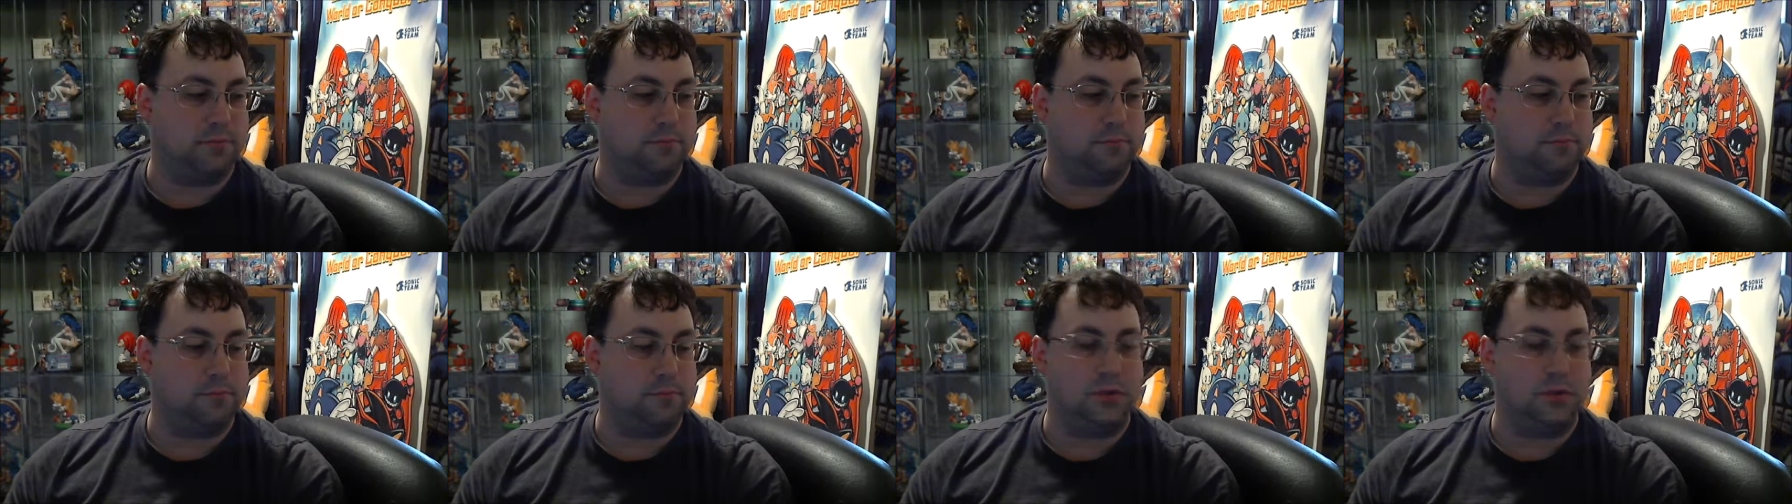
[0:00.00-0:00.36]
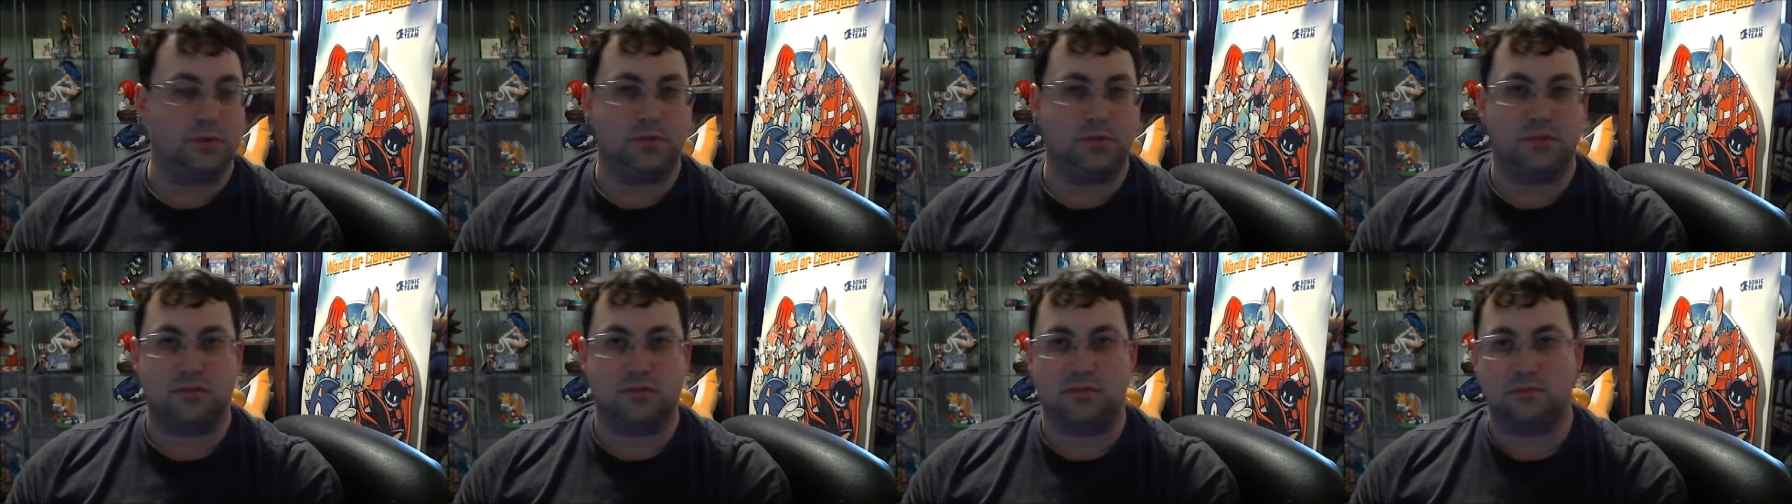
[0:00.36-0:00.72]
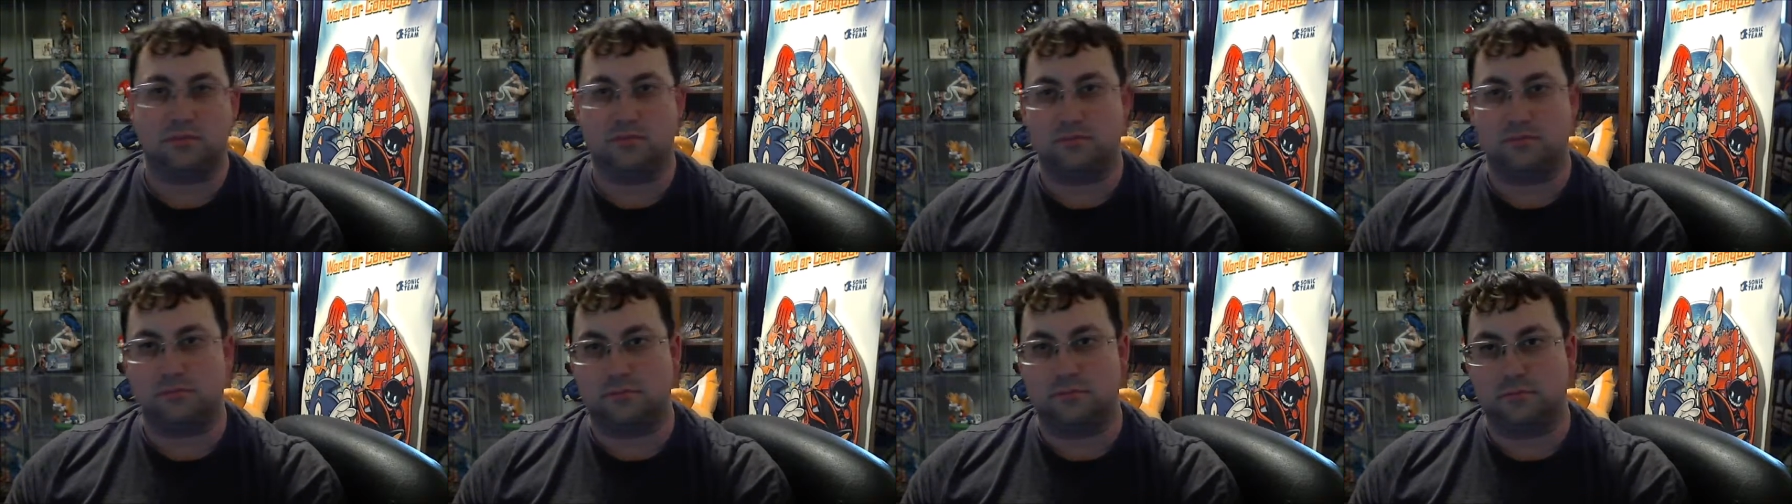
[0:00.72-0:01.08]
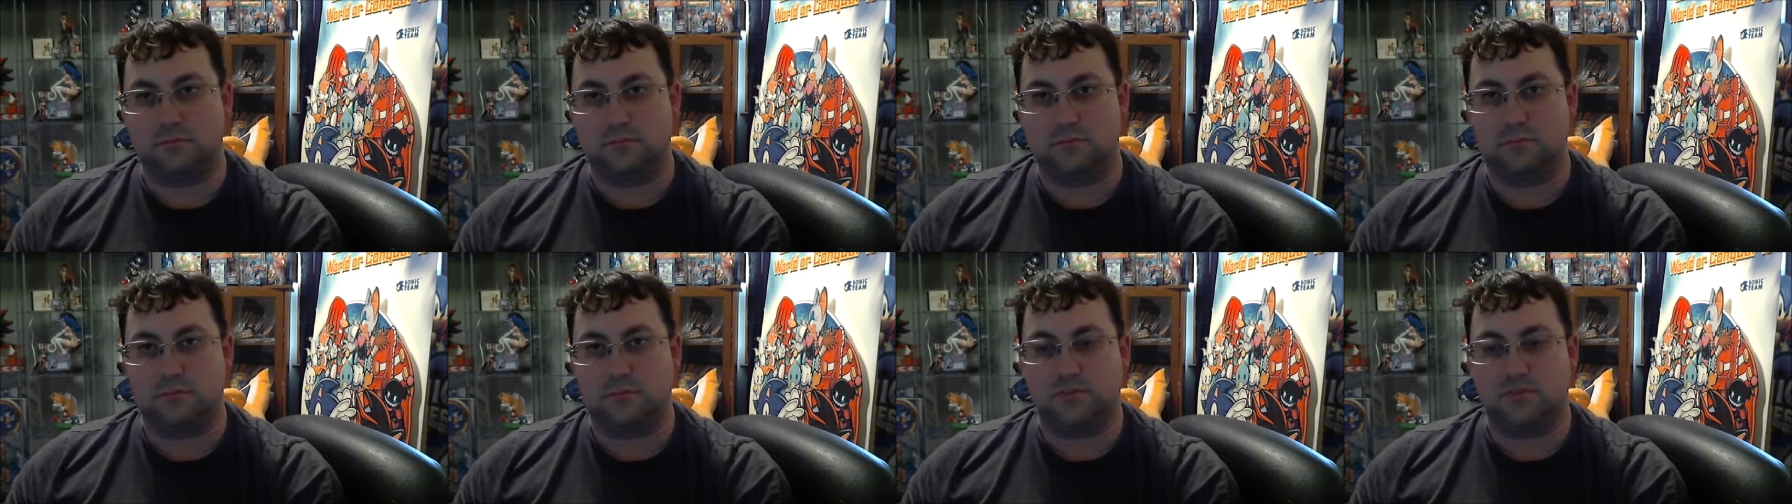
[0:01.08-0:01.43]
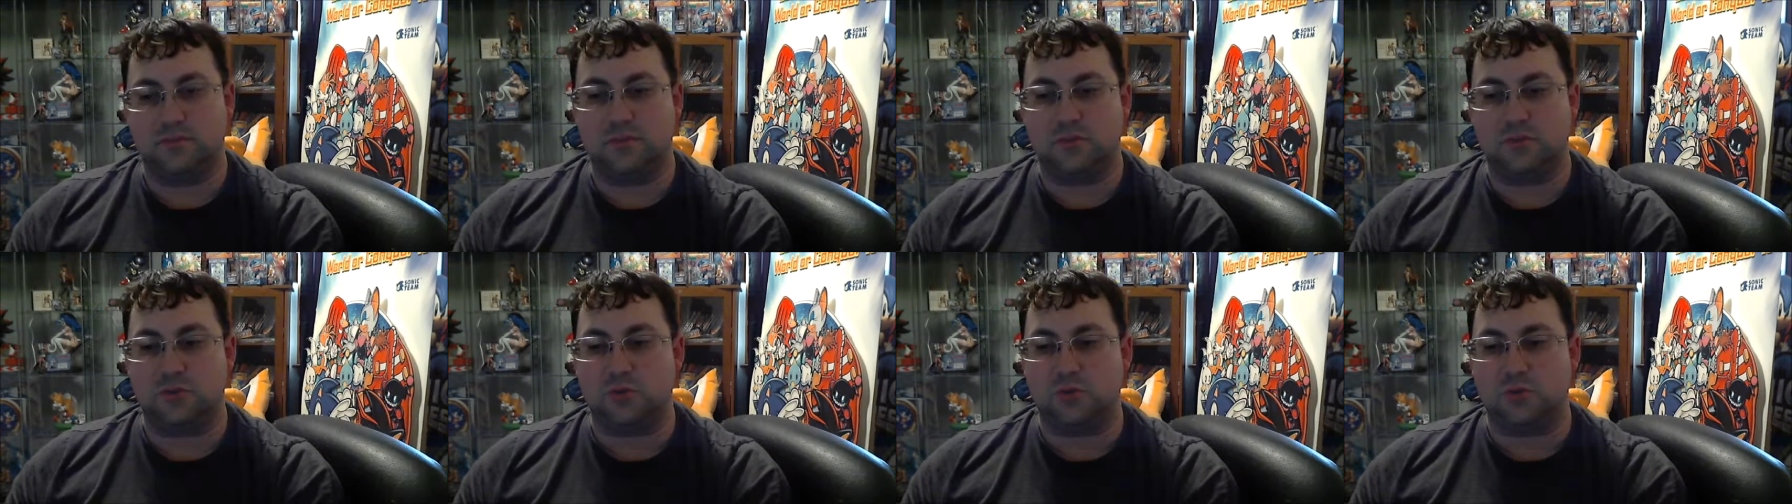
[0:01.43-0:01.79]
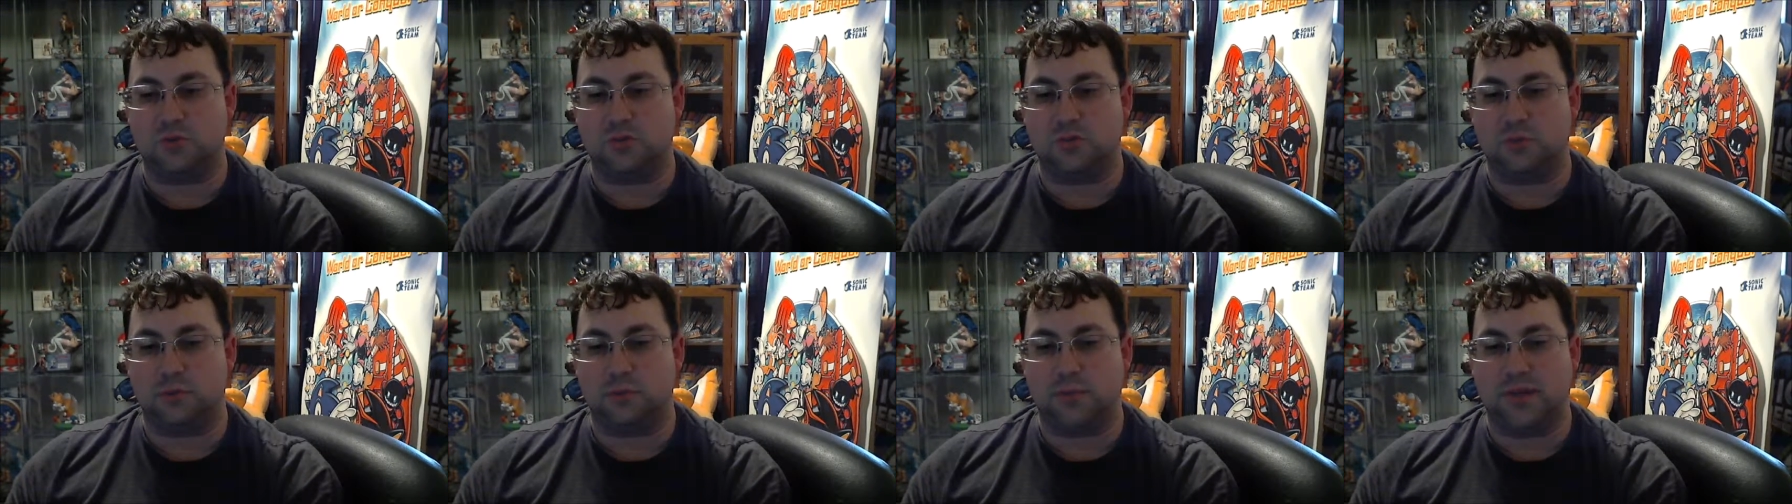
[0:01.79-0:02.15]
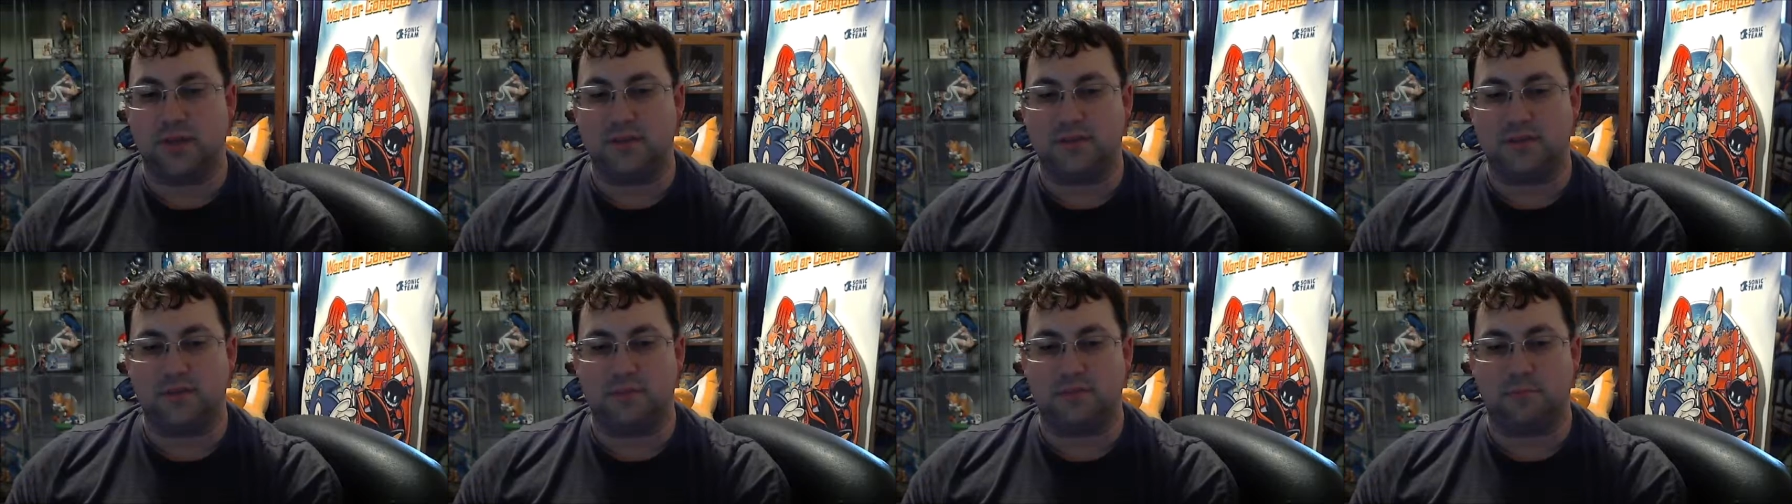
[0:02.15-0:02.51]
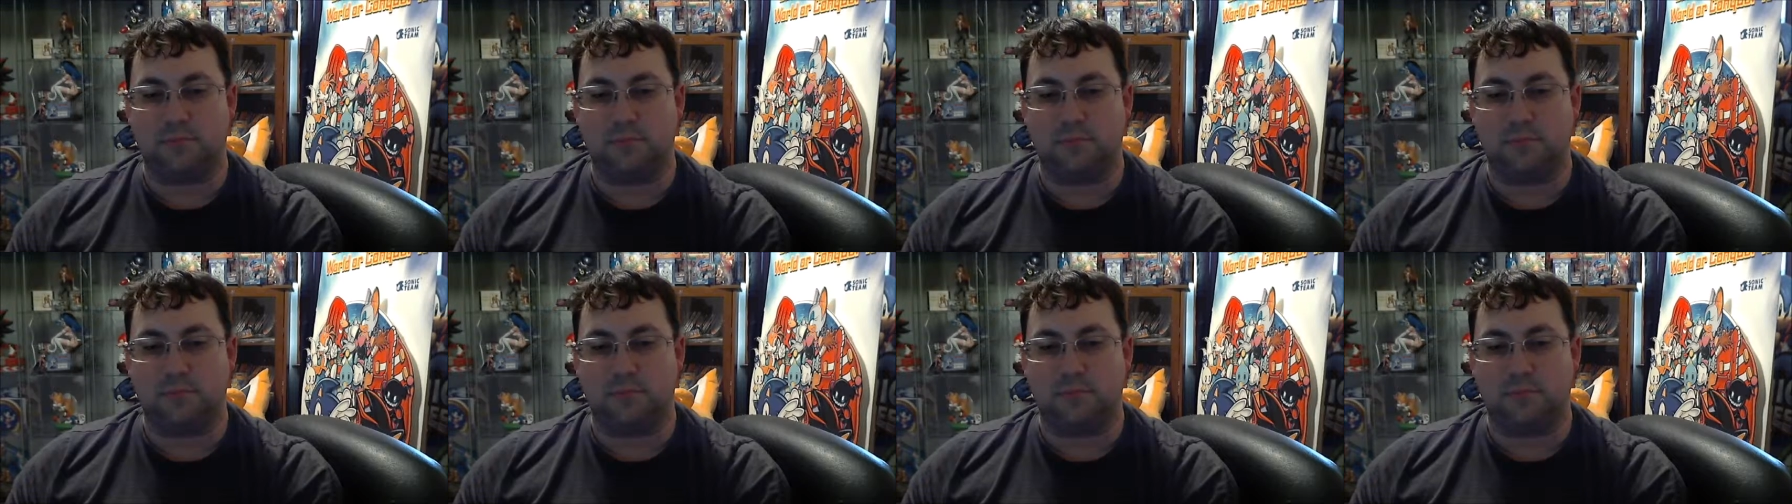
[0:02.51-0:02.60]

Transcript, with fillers: boost the visuals a little bit.